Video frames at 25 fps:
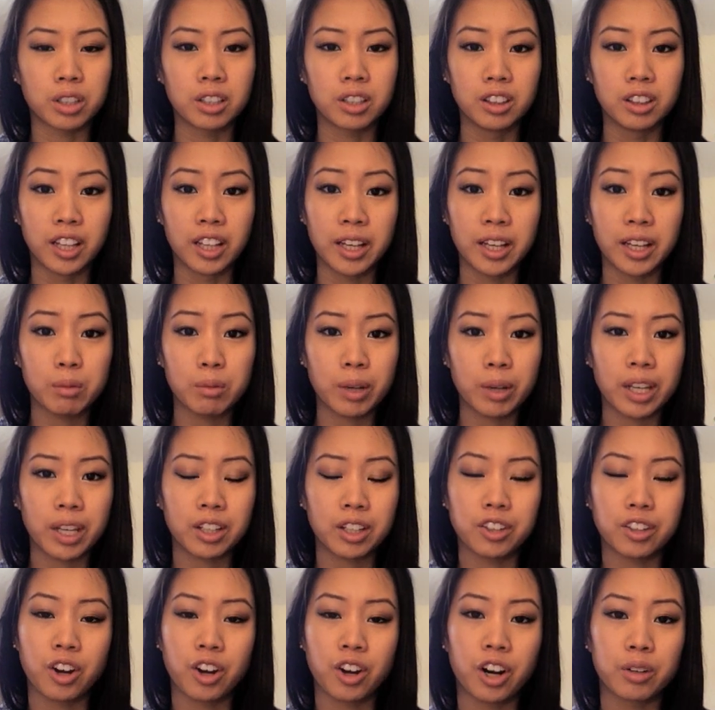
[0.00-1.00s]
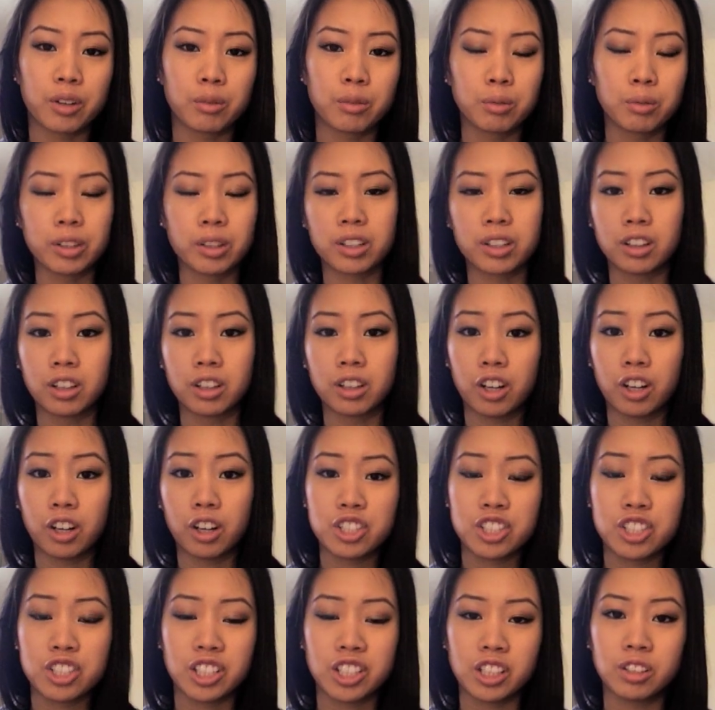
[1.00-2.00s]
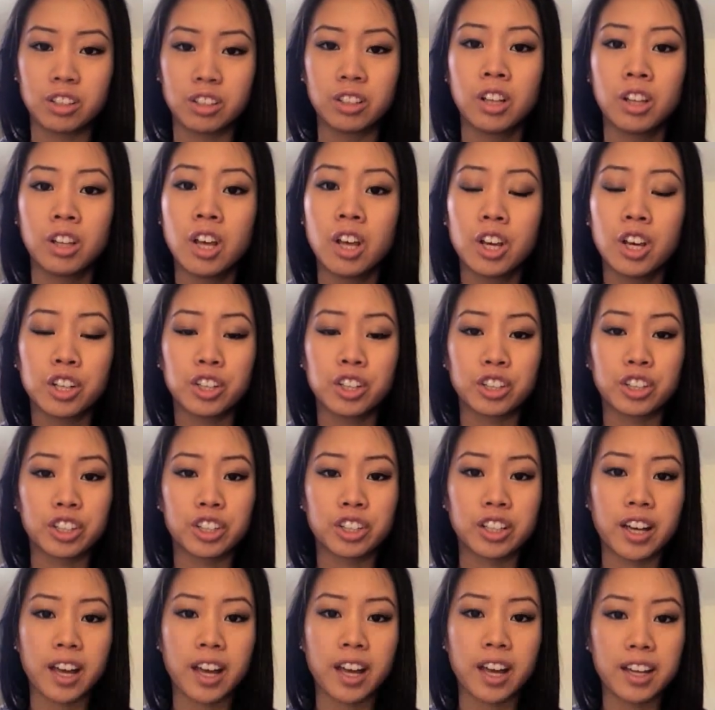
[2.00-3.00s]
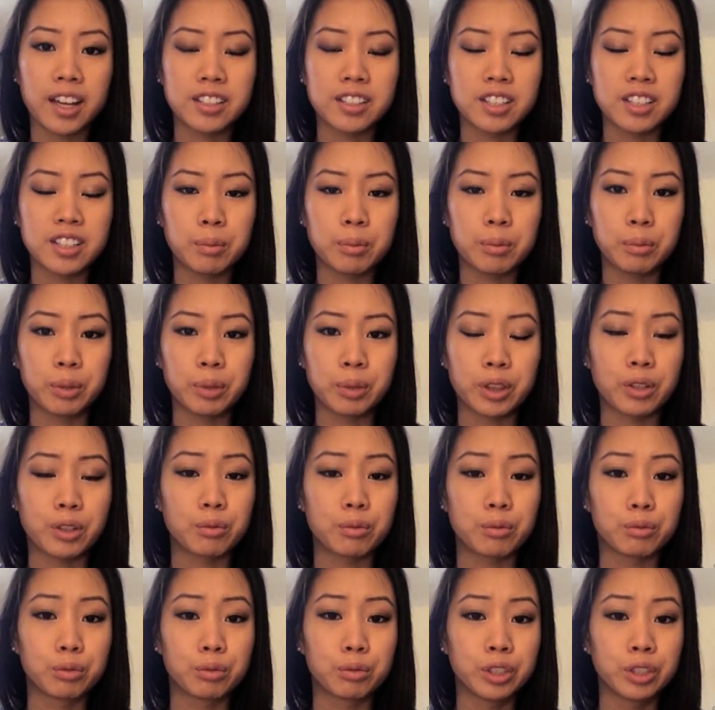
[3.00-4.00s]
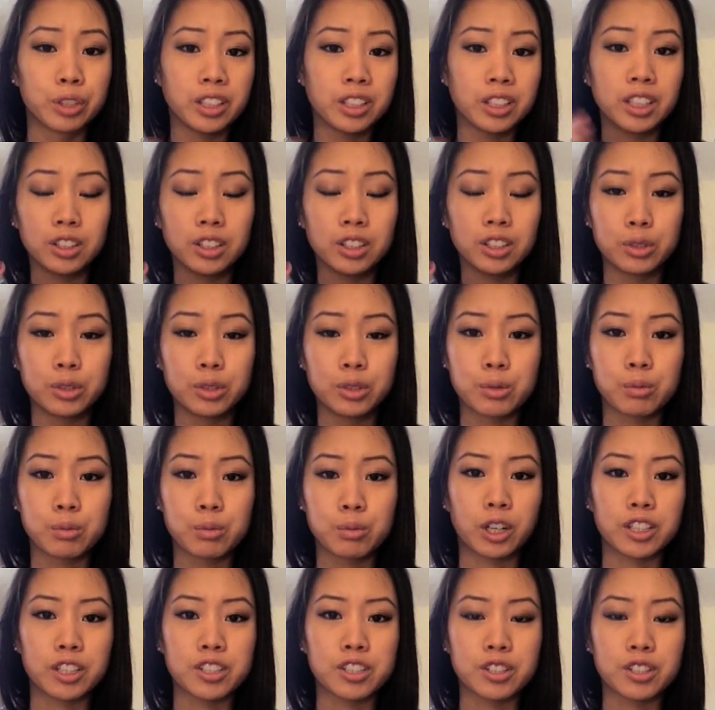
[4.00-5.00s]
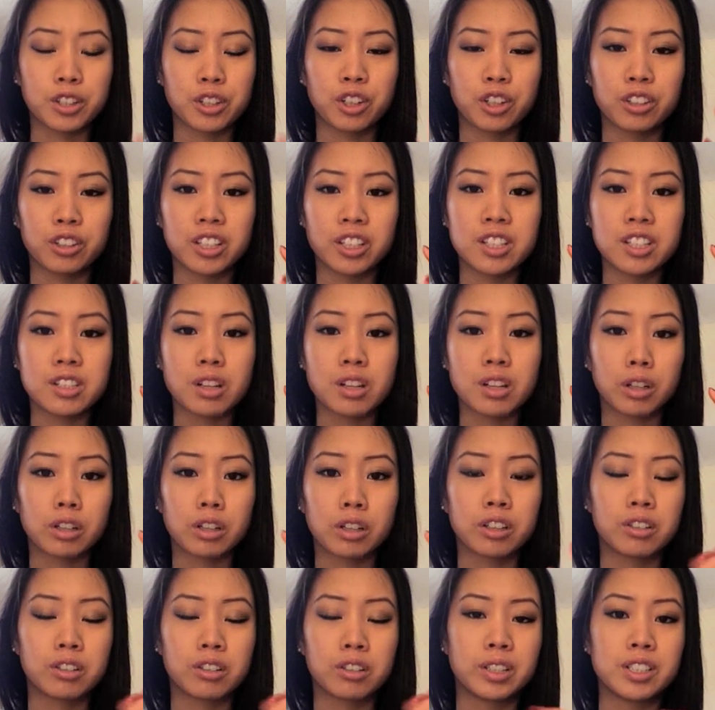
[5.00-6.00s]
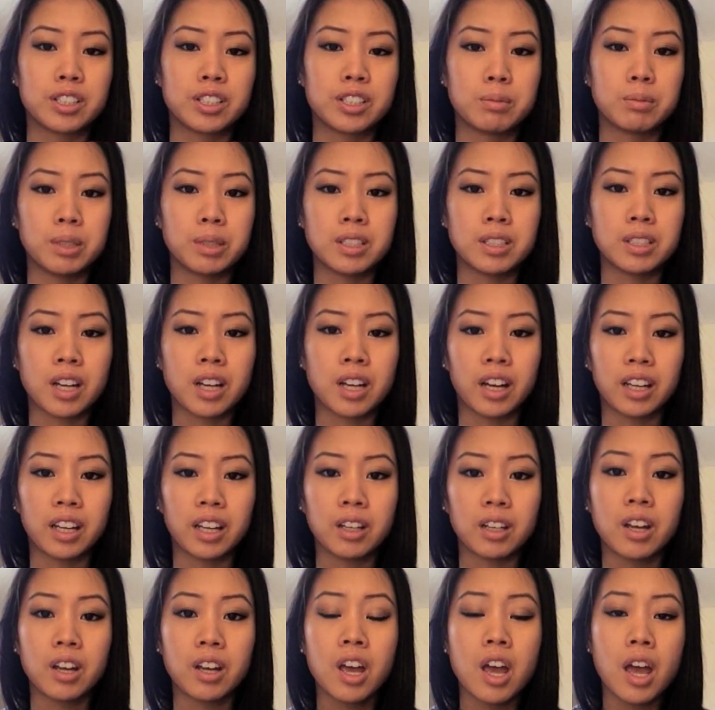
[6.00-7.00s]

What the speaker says: a lightweight yarn with a large needle, you're going to end up with really loose work. So your knits aren't going to be tight.